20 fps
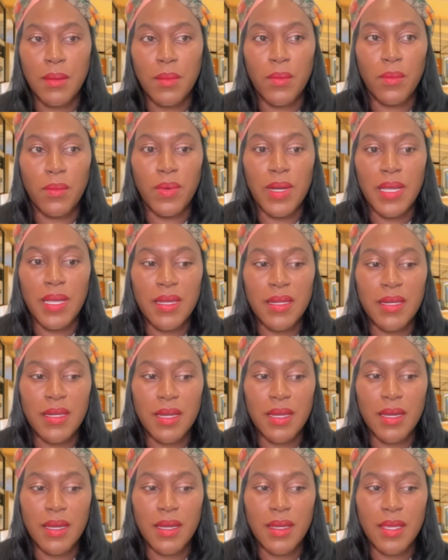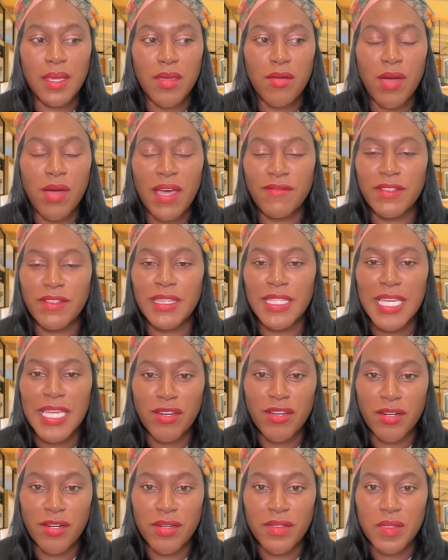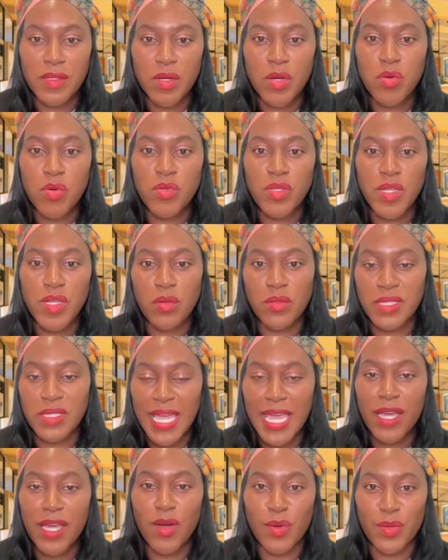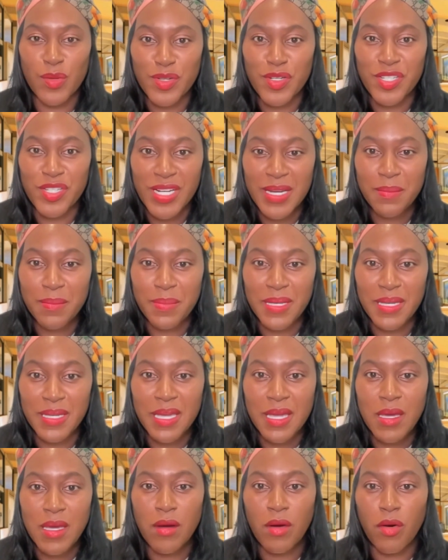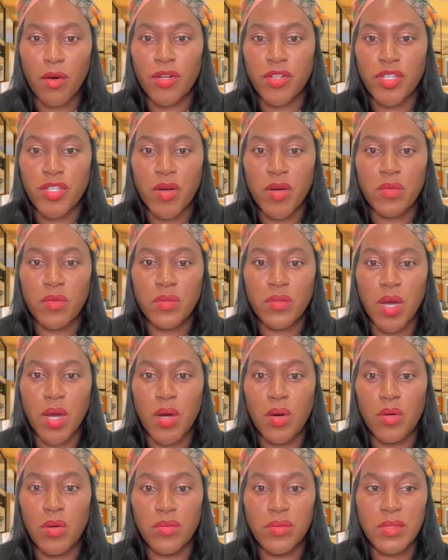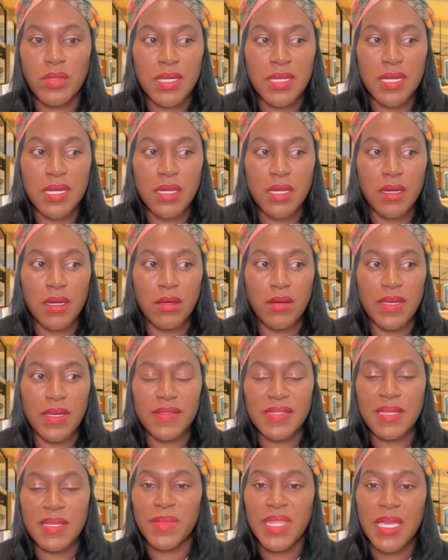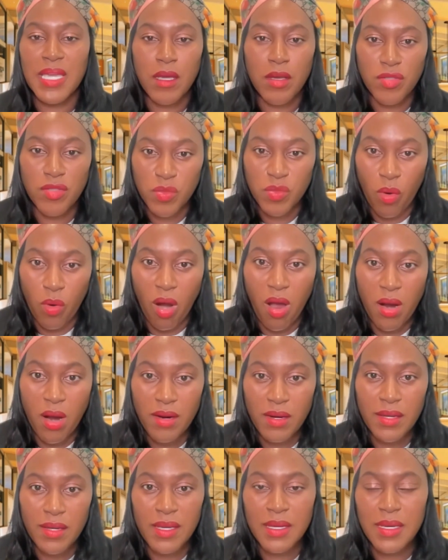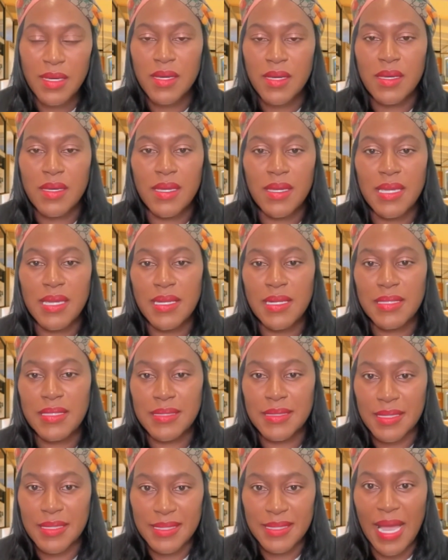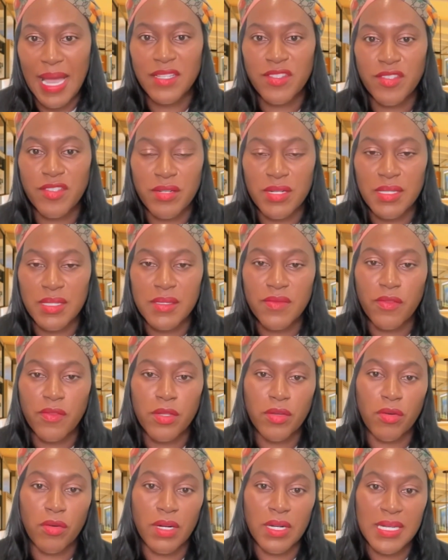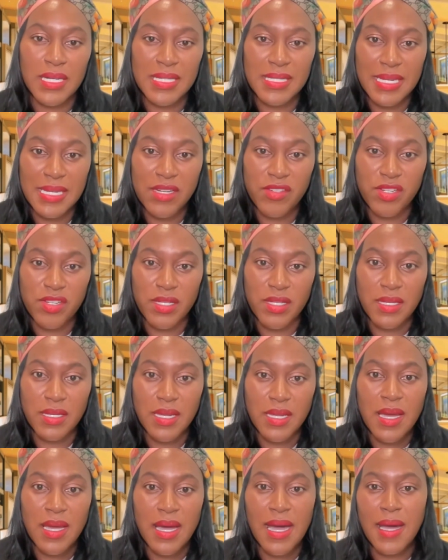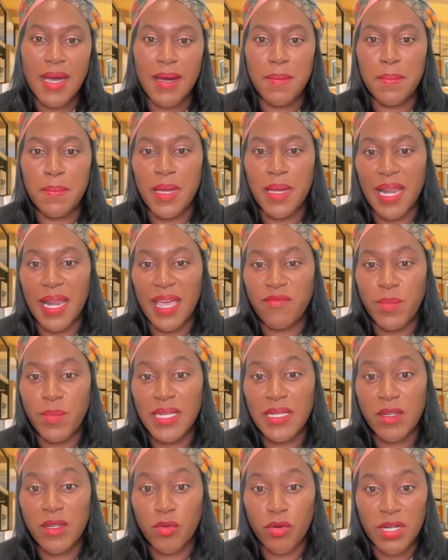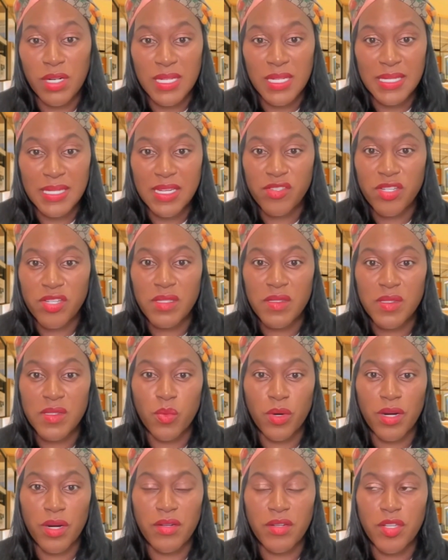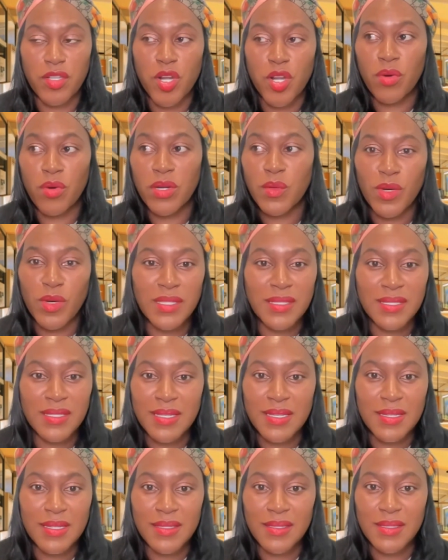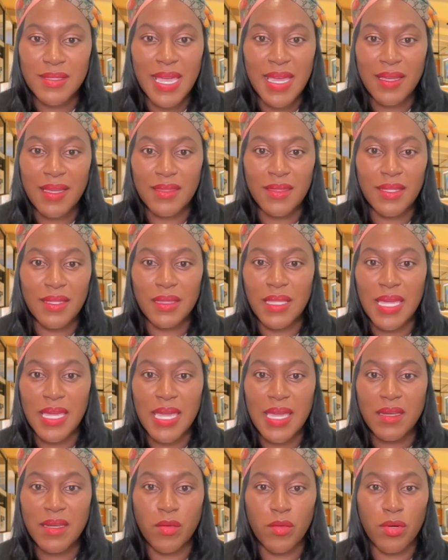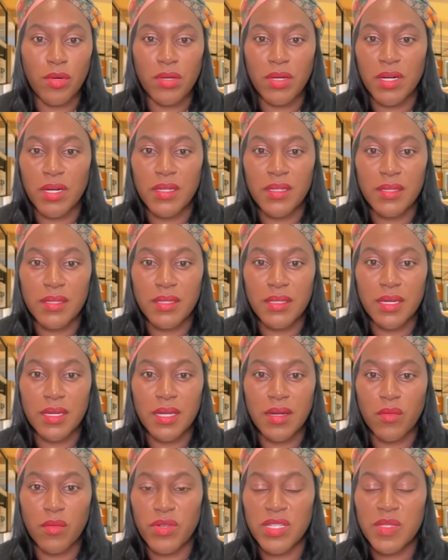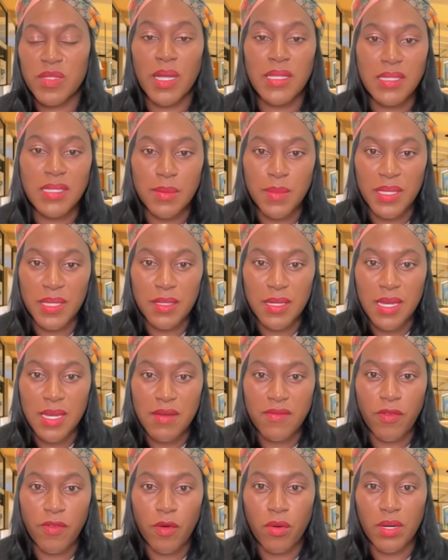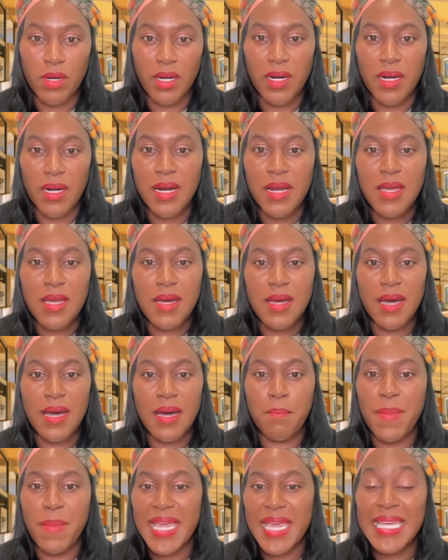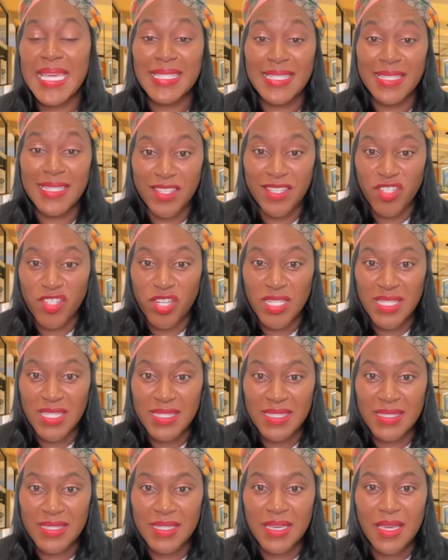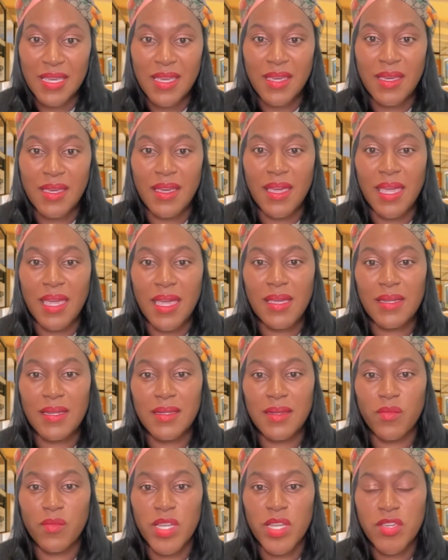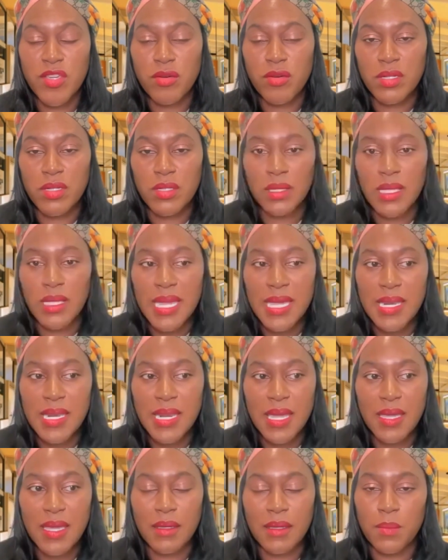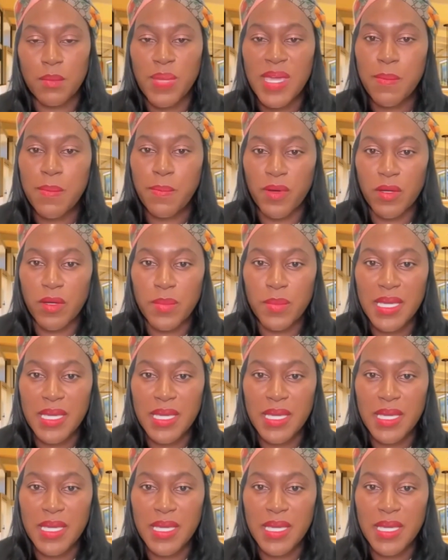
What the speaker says: when you have leaders who don't take ownership or don't own, if something goes wrong, it is disastrous for the organization. And I've been in organizations where no one wants to take the lead or, responsibility for making decisions. And when you're leading people,